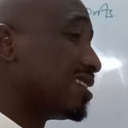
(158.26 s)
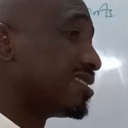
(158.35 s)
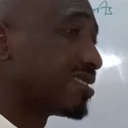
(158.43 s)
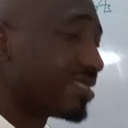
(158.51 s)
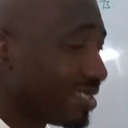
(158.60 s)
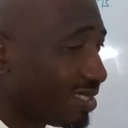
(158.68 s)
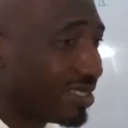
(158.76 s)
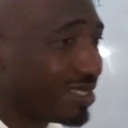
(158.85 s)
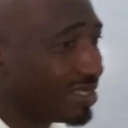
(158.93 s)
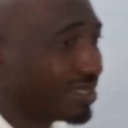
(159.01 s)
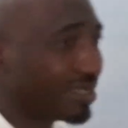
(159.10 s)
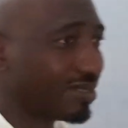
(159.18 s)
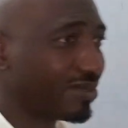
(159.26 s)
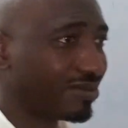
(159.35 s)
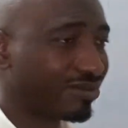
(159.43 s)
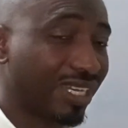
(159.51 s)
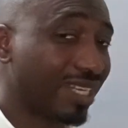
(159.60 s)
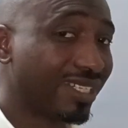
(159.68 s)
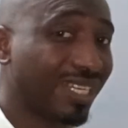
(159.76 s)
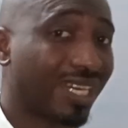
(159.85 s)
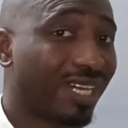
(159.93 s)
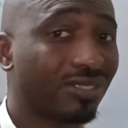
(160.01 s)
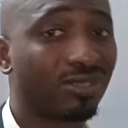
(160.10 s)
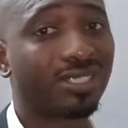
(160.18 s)
see where there are
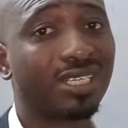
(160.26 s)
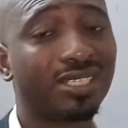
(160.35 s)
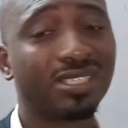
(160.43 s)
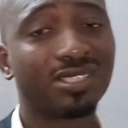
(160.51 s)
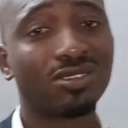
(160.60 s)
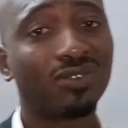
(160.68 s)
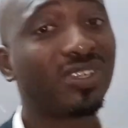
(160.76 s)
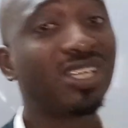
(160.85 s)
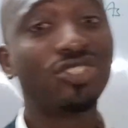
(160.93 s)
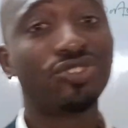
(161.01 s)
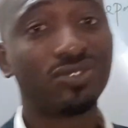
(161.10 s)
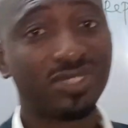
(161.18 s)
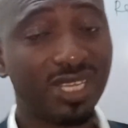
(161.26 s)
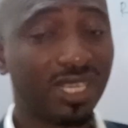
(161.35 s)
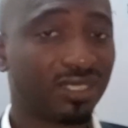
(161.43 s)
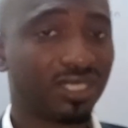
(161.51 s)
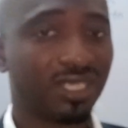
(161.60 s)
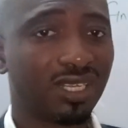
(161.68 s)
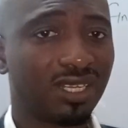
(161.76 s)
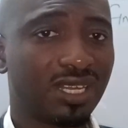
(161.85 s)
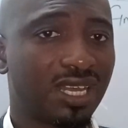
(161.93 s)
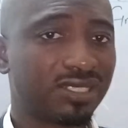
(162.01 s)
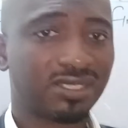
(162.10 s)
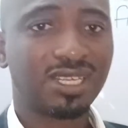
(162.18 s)
no tendencies of issues there
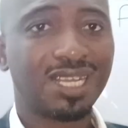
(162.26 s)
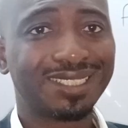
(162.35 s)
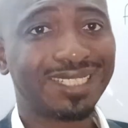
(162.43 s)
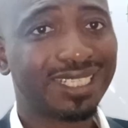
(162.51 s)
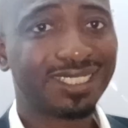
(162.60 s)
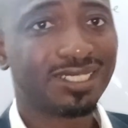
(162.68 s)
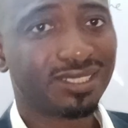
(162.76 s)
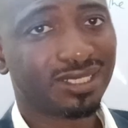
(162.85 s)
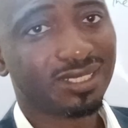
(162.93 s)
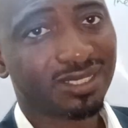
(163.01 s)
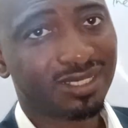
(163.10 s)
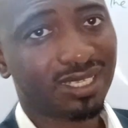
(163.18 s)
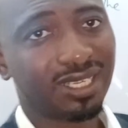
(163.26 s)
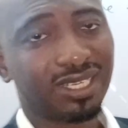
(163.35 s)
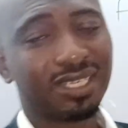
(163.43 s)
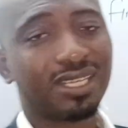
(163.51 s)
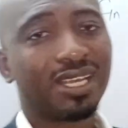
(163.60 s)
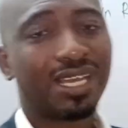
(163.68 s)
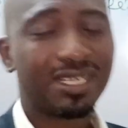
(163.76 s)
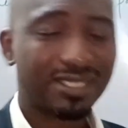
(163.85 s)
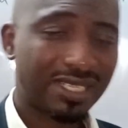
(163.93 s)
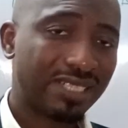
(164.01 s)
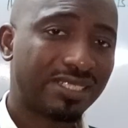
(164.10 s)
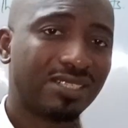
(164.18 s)
as regards certain things and
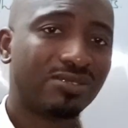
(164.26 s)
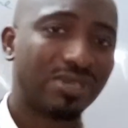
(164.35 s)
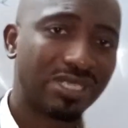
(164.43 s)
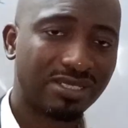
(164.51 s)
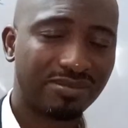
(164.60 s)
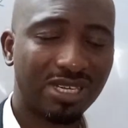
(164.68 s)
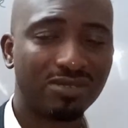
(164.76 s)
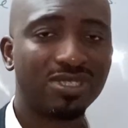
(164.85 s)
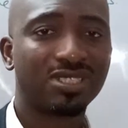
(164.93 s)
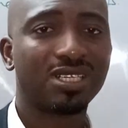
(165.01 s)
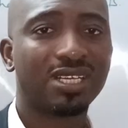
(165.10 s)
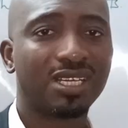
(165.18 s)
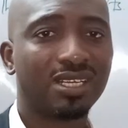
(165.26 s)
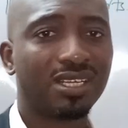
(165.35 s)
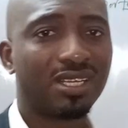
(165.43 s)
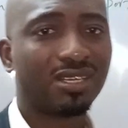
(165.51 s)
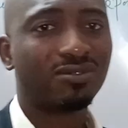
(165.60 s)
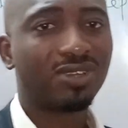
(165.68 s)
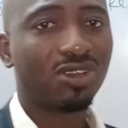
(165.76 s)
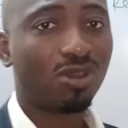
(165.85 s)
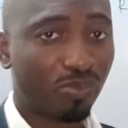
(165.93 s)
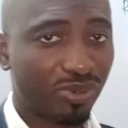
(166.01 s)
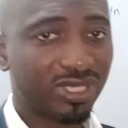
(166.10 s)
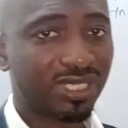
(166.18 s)
certain ways by which we
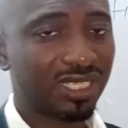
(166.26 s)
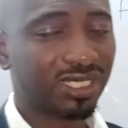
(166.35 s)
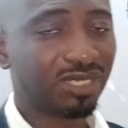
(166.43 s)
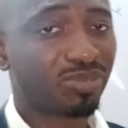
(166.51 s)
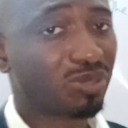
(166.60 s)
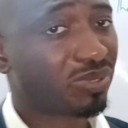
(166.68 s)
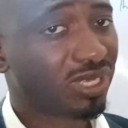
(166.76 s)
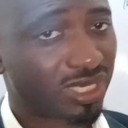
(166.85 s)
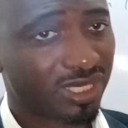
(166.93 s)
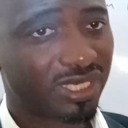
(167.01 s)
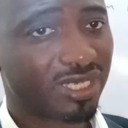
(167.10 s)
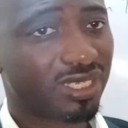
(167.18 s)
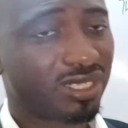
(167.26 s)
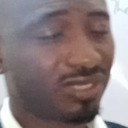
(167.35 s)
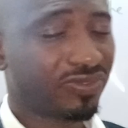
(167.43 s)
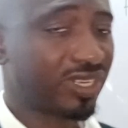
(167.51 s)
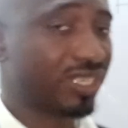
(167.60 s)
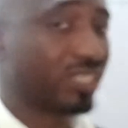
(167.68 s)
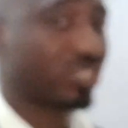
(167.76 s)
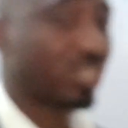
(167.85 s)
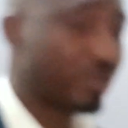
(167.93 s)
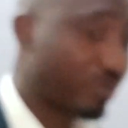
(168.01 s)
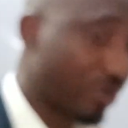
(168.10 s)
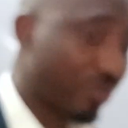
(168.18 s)
operate and prepare the financial
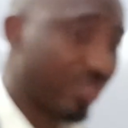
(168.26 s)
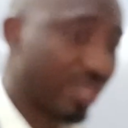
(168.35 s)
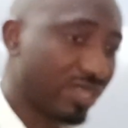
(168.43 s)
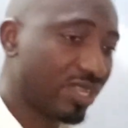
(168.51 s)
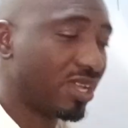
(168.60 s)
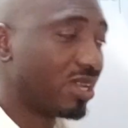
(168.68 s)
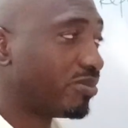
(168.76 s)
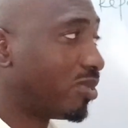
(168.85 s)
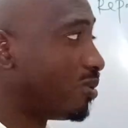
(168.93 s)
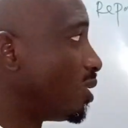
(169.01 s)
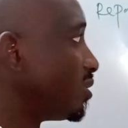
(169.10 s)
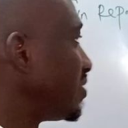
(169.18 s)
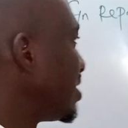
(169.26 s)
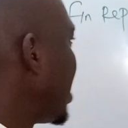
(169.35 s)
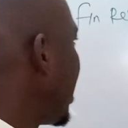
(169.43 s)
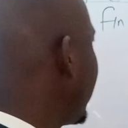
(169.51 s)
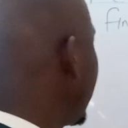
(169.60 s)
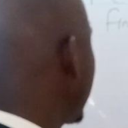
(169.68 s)
report. But with the advent